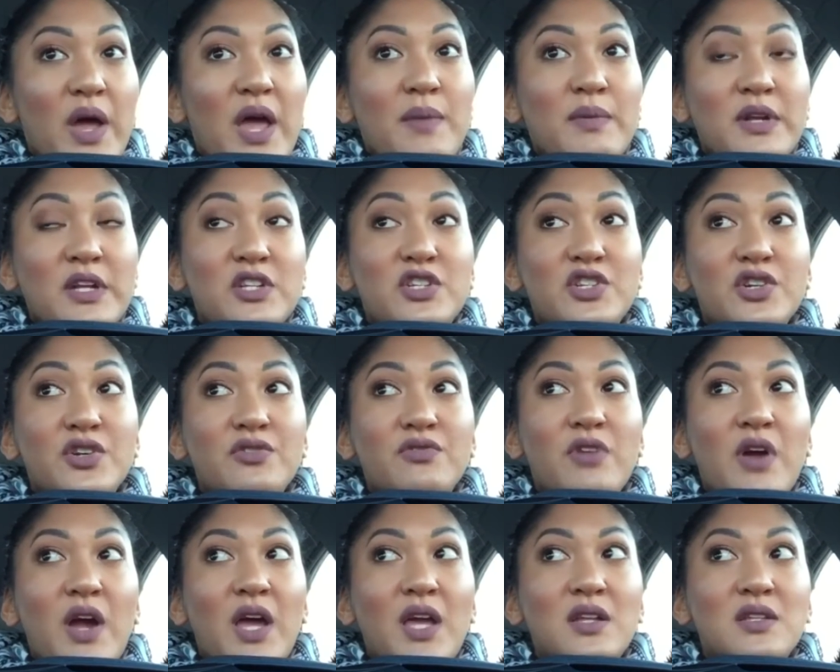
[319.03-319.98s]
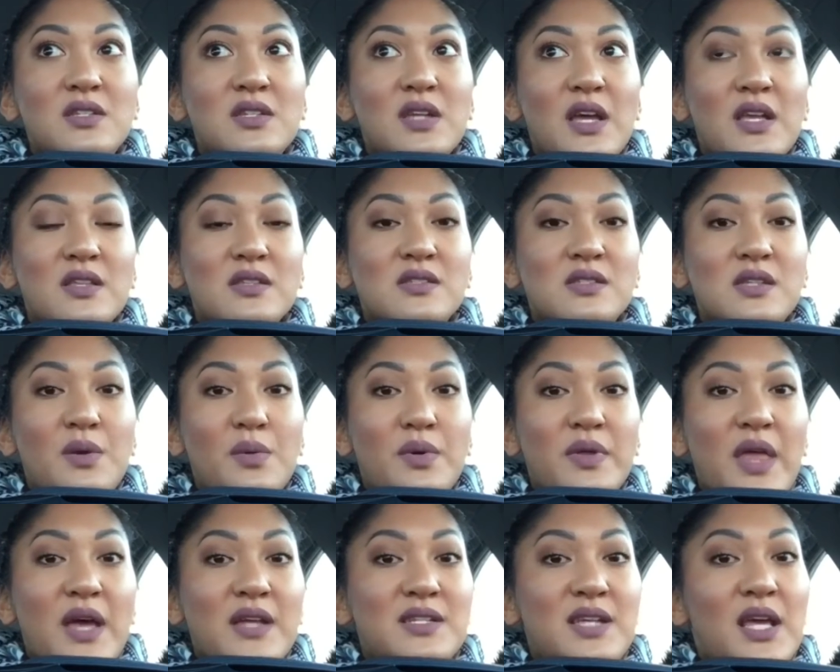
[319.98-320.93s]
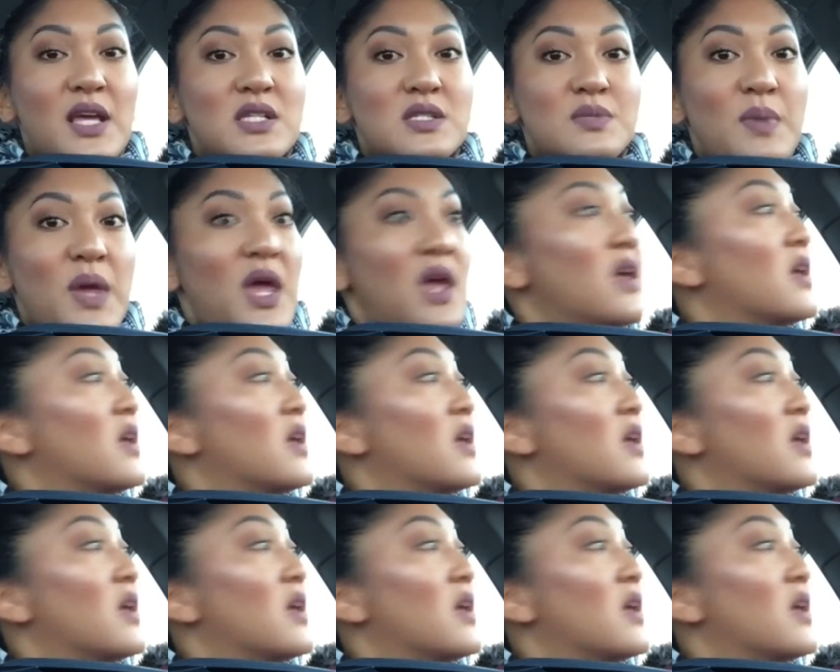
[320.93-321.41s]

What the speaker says: I'm gonna turn right and see where that takes me.